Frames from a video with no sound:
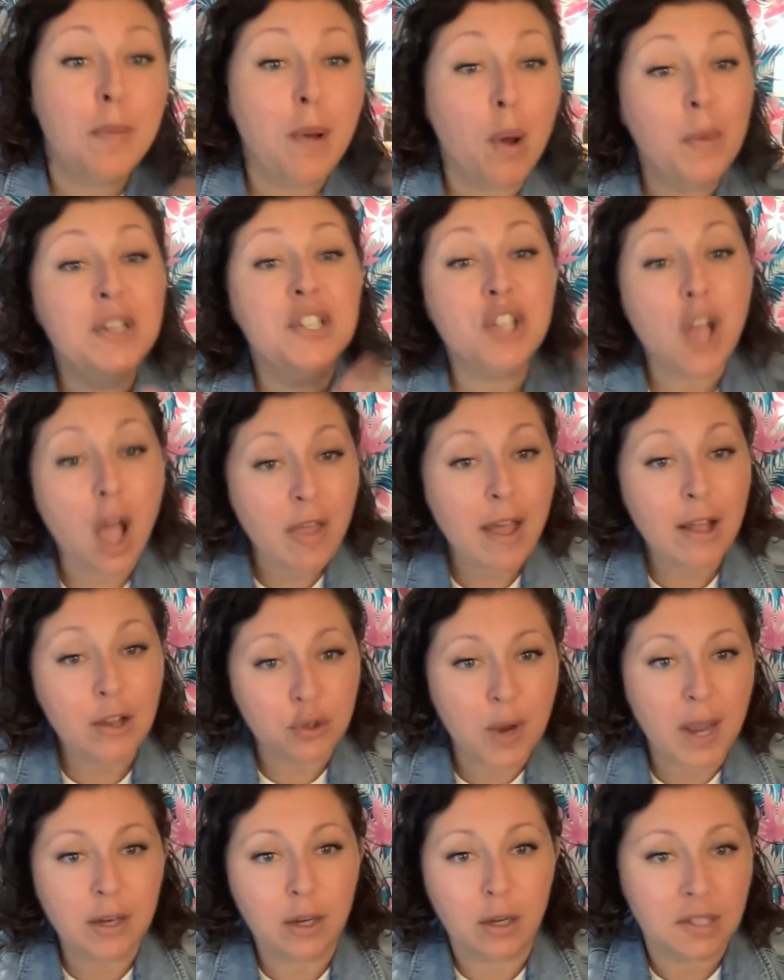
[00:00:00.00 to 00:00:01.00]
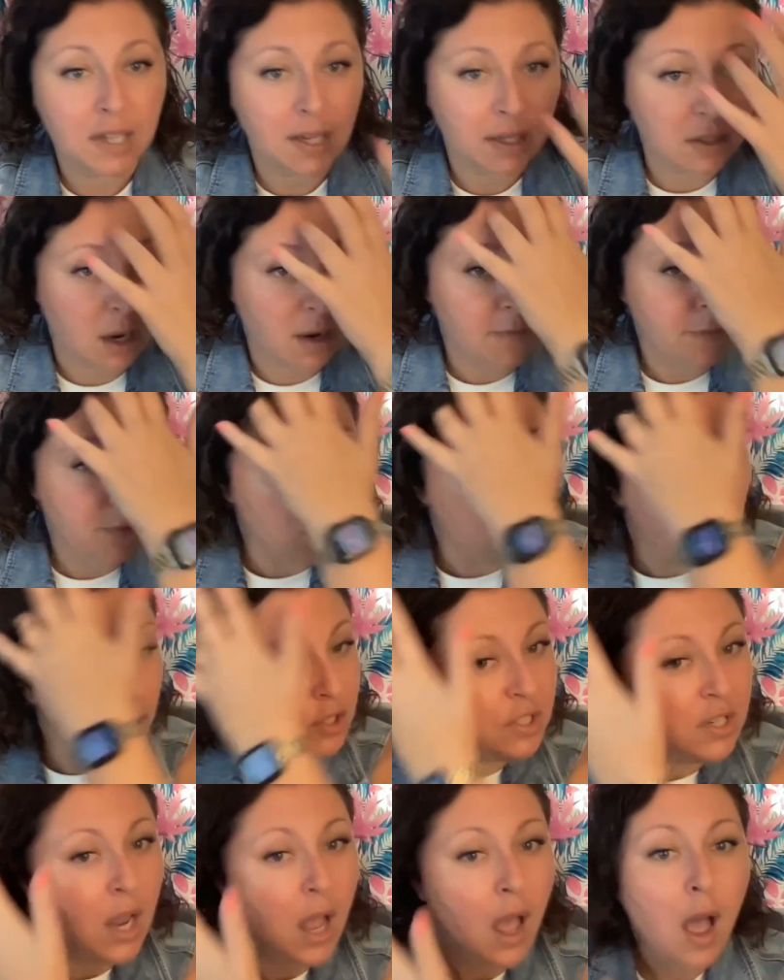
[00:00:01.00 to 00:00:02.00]
But we saw that trend on TikTok
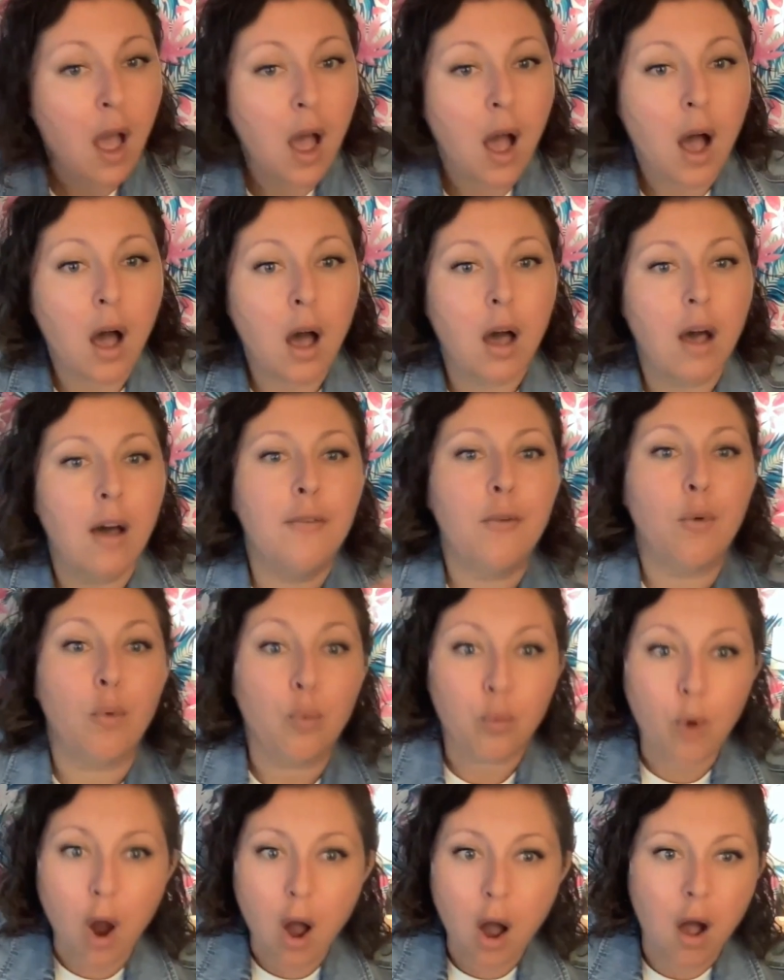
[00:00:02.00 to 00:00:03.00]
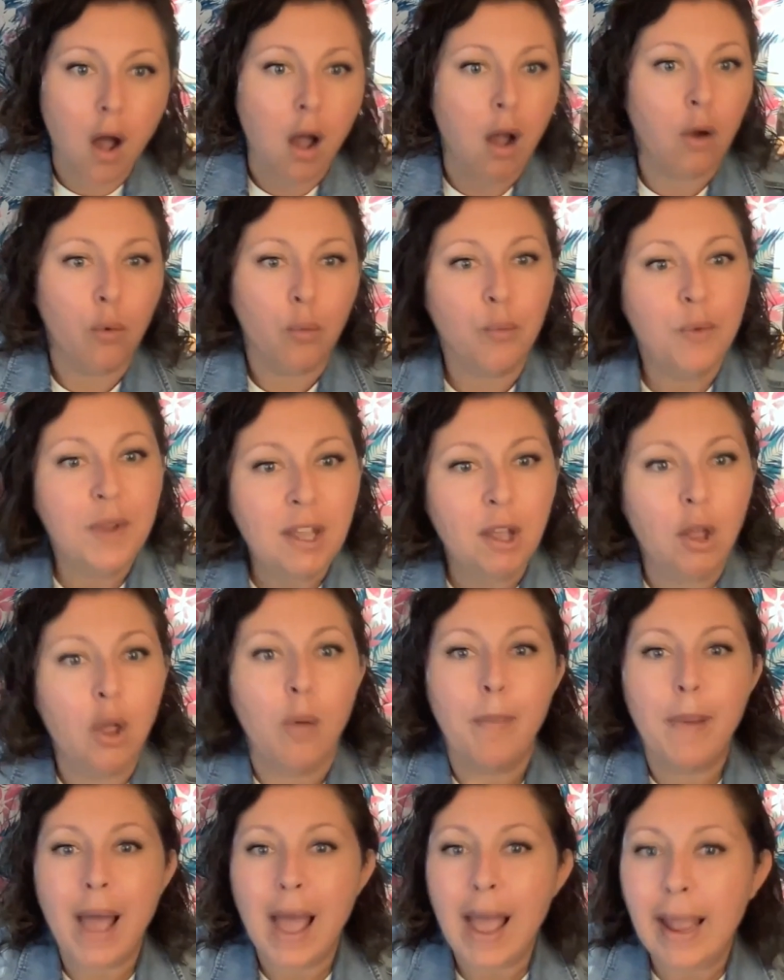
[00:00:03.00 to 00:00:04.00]
first of raw,
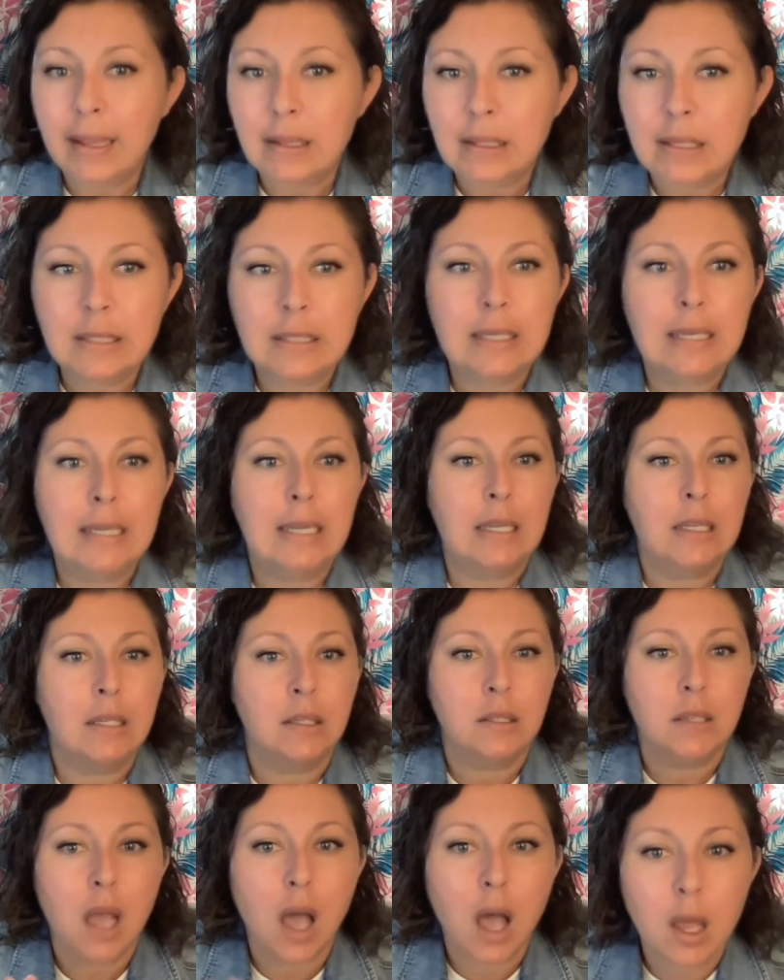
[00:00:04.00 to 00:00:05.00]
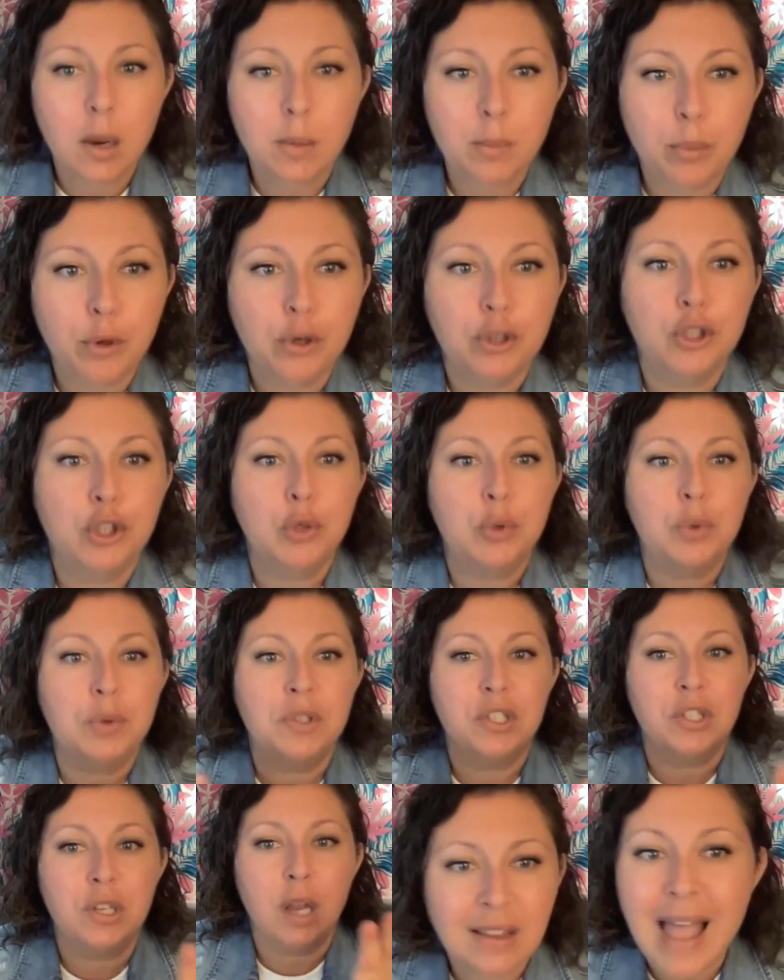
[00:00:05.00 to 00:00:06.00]
real, behind the scenes,
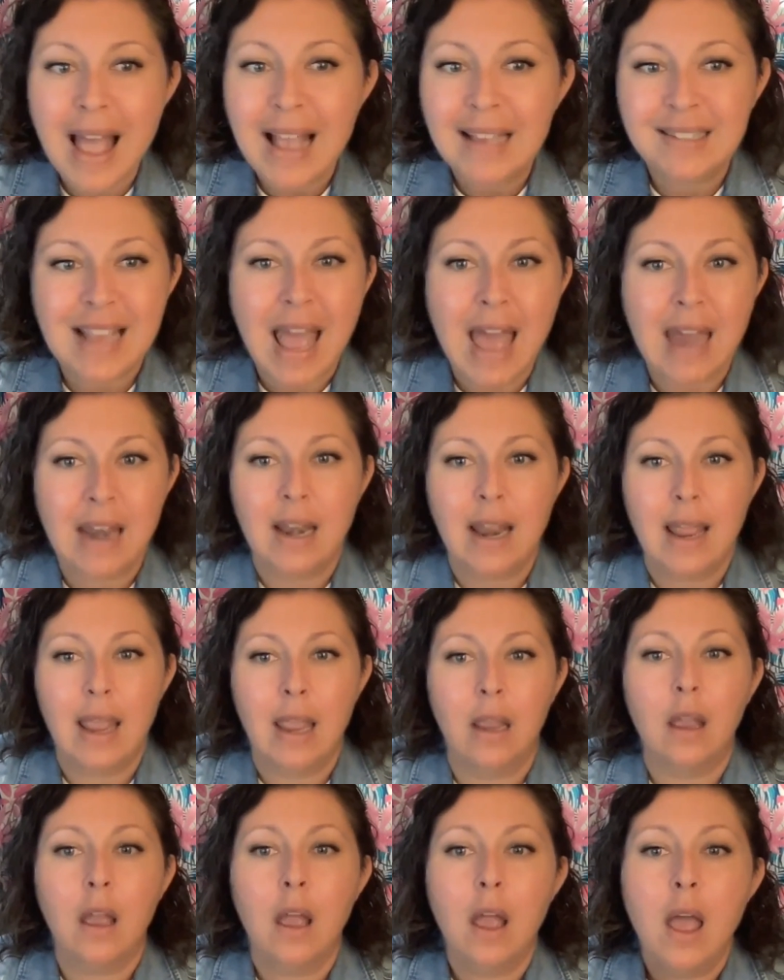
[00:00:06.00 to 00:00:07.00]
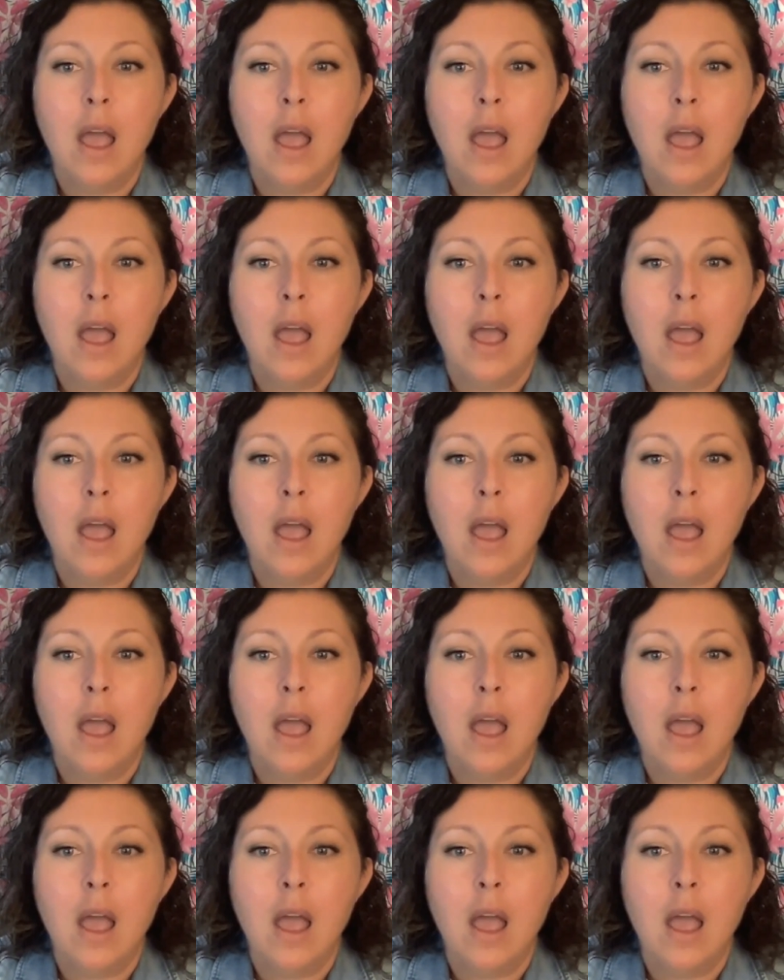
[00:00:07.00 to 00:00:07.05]
unproduced, less editing.